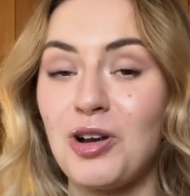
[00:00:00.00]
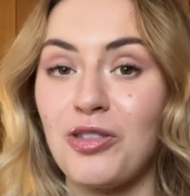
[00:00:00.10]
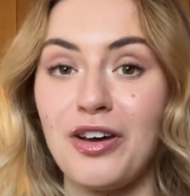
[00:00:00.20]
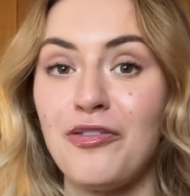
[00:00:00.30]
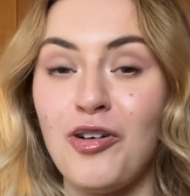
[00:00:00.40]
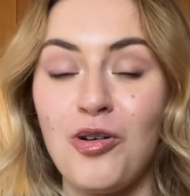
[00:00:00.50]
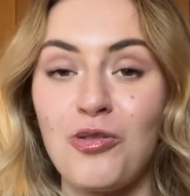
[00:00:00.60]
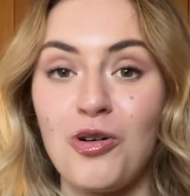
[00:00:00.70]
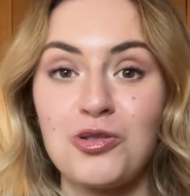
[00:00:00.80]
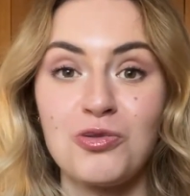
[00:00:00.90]
on their phone
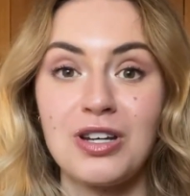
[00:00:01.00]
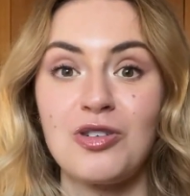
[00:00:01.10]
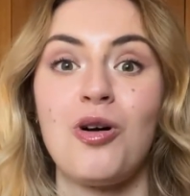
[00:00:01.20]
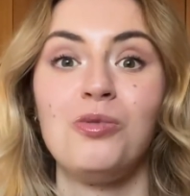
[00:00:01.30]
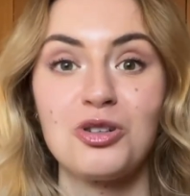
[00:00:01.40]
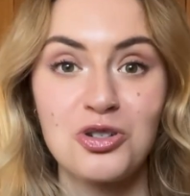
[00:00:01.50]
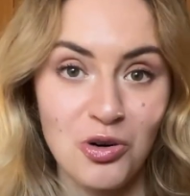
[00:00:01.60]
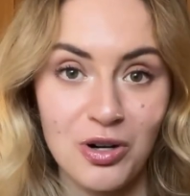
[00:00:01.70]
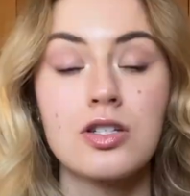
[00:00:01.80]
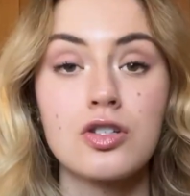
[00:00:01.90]
or doing normal
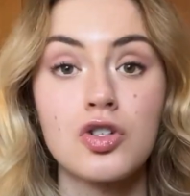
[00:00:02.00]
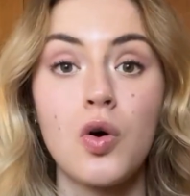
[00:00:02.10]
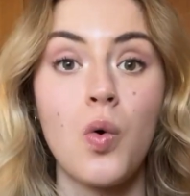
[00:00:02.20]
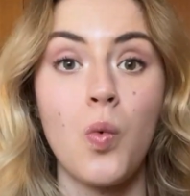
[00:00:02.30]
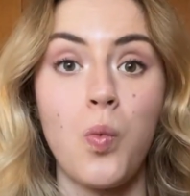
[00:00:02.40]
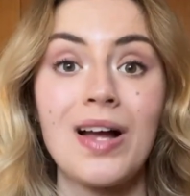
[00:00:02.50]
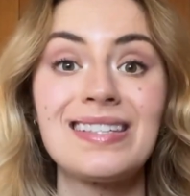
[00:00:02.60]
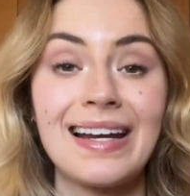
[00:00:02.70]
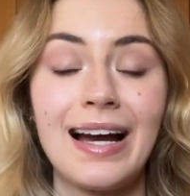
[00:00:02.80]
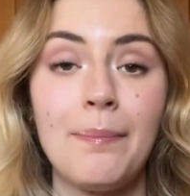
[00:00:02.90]
chores. So once
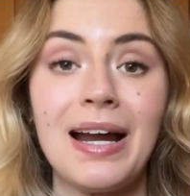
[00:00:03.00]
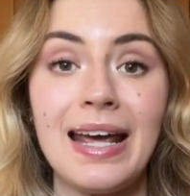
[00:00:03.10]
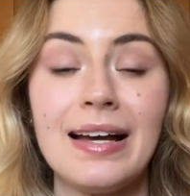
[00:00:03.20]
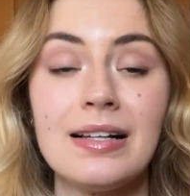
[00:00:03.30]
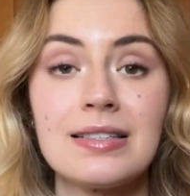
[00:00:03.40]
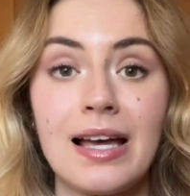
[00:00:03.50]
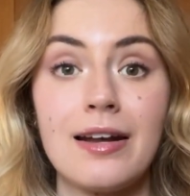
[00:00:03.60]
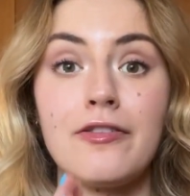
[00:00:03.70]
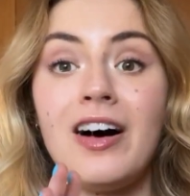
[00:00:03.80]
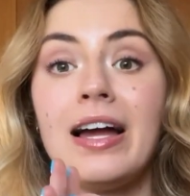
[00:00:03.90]
I cut my nails and
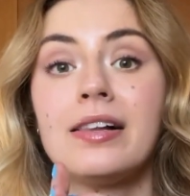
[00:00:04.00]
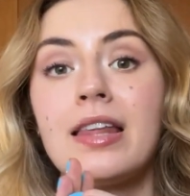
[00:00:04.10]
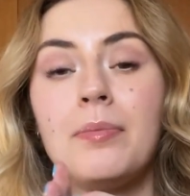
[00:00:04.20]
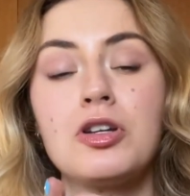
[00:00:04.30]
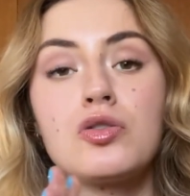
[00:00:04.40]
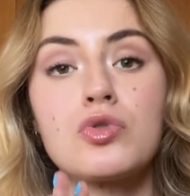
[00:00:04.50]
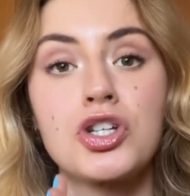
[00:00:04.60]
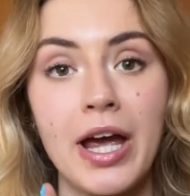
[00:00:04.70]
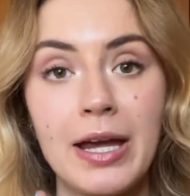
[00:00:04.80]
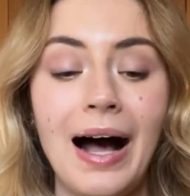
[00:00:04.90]
filed them into
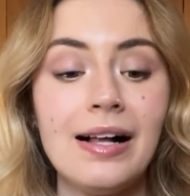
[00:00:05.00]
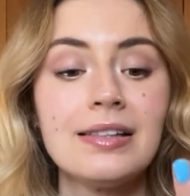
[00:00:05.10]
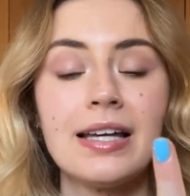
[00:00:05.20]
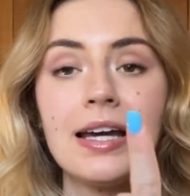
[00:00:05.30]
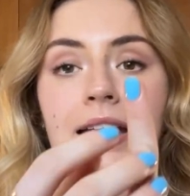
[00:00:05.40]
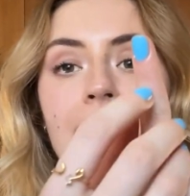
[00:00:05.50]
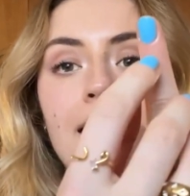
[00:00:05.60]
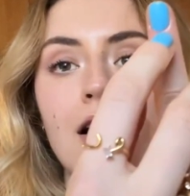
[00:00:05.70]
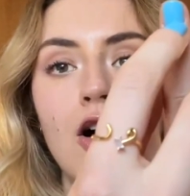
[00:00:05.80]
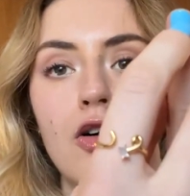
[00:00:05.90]
shape, I'll take
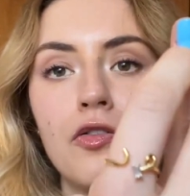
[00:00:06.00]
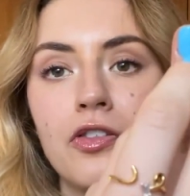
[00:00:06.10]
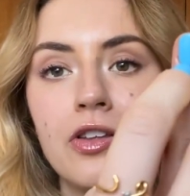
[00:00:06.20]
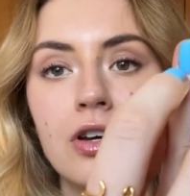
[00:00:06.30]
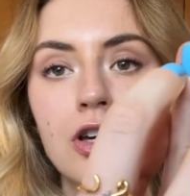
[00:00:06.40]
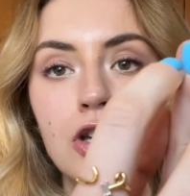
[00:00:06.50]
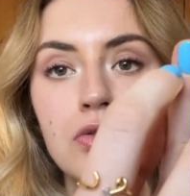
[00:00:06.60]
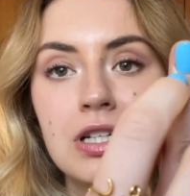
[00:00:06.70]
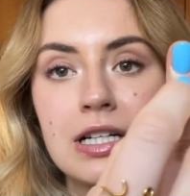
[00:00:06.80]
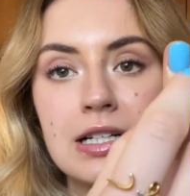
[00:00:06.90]
care of the
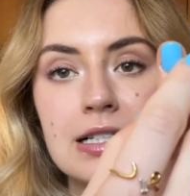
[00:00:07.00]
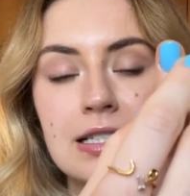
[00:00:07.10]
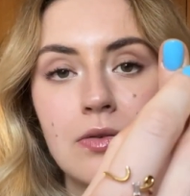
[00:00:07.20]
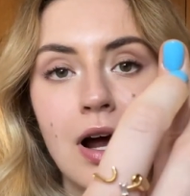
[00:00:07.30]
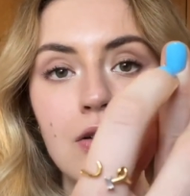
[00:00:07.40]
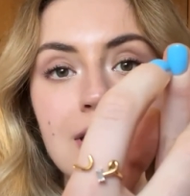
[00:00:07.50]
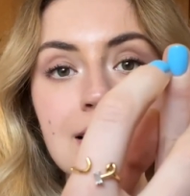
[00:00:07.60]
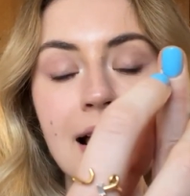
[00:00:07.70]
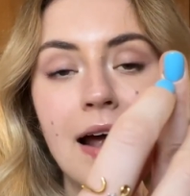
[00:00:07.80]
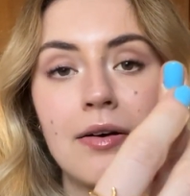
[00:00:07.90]
cuticles around this
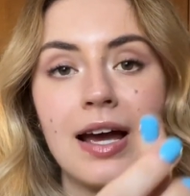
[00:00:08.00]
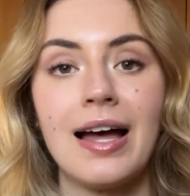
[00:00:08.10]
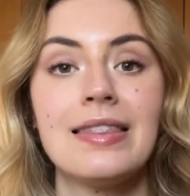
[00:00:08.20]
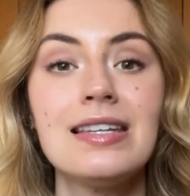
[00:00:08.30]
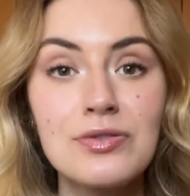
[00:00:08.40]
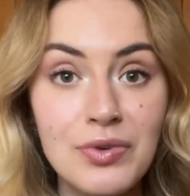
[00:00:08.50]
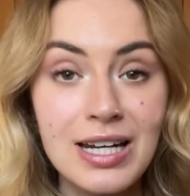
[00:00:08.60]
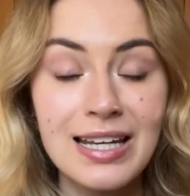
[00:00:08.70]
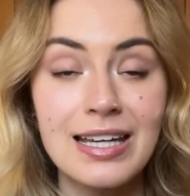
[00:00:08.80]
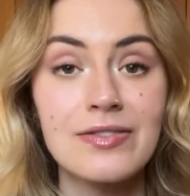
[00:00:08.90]
area, and this
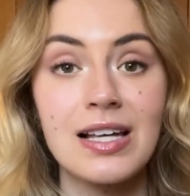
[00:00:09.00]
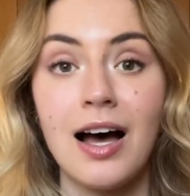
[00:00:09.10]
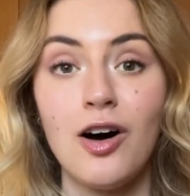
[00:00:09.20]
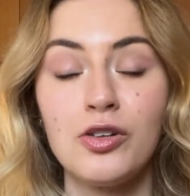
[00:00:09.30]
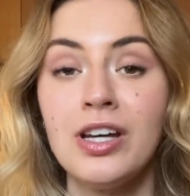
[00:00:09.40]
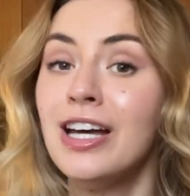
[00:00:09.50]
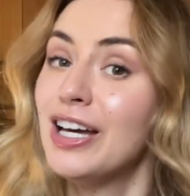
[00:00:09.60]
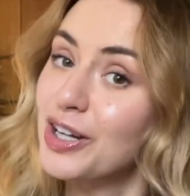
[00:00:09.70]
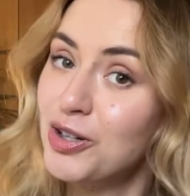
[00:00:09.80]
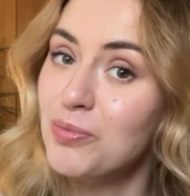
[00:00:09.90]
really gives out
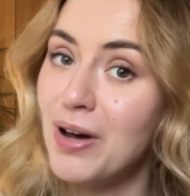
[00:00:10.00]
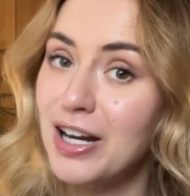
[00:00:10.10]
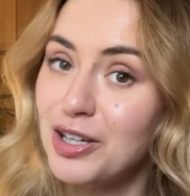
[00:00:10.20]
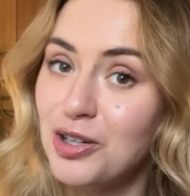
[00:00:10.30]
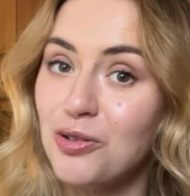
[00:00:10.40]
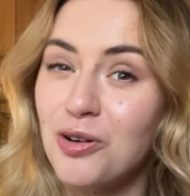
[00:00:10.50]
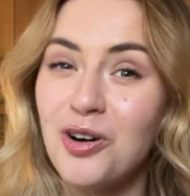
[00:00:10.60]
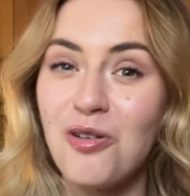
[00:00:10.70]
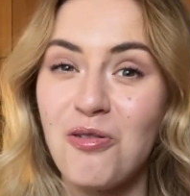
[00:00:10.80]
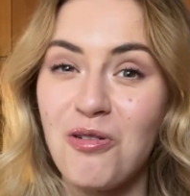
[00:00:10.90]
a good manicure
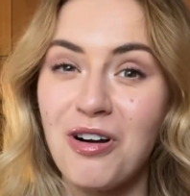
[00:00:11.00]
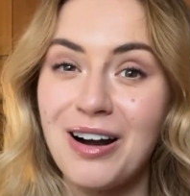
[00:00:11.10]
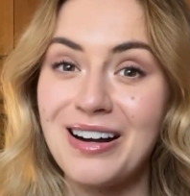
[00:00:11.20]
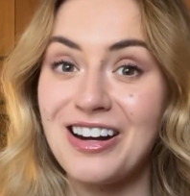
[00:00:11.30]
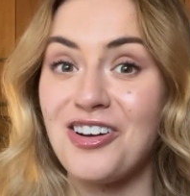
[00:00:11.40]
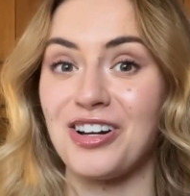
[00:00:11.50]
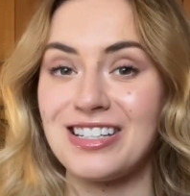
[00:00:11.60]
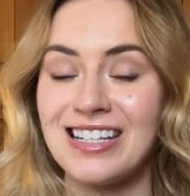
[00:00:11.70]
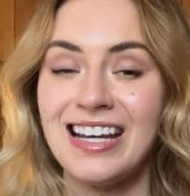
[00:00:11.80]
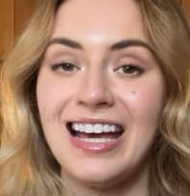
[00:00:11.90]
or not.
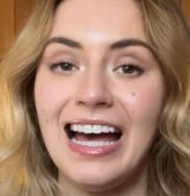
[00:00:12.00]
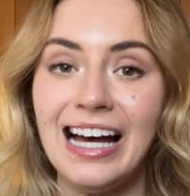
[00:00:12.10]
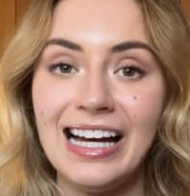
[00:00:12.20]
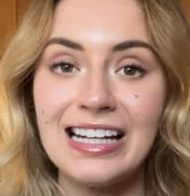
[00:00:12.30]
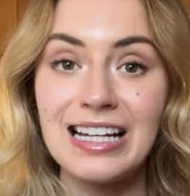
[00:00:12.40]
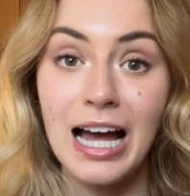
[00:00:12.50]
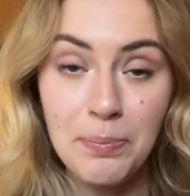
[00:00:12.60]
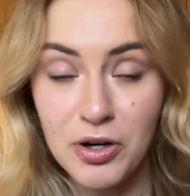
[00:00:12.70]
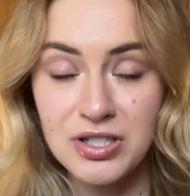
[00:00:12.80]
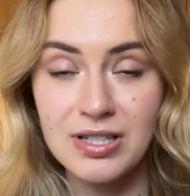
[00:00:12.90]
And I
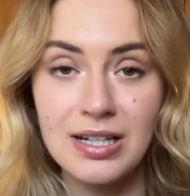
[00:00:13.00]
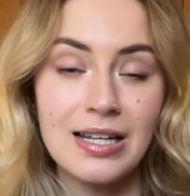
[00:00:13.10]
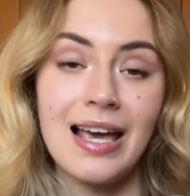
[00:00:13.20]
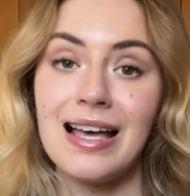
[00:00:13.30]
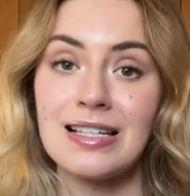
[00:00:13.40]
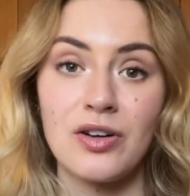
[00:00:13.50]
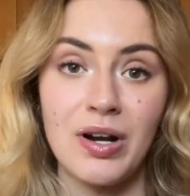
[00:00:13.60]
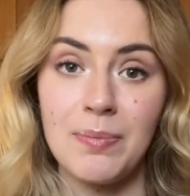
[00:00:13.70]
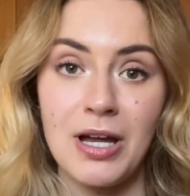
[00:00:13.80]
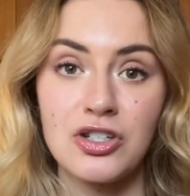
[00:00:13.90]
personally, as already
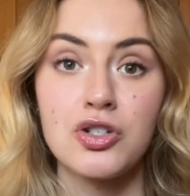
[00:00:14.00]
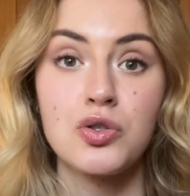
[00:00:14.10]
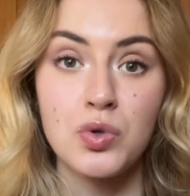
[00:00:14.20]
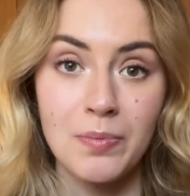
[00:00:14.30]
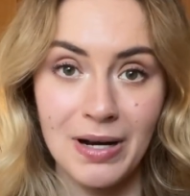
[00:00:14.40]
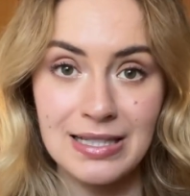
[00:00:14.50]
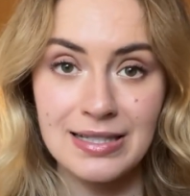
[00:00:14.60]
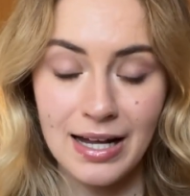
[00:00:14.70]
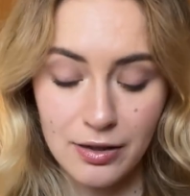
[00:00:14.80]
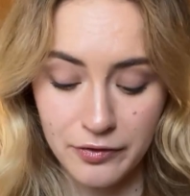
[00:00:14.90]
mentioned, do it
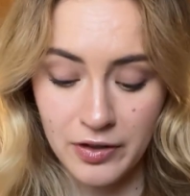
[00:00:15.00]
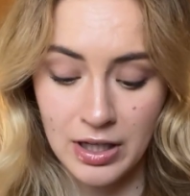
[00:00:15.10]
myself,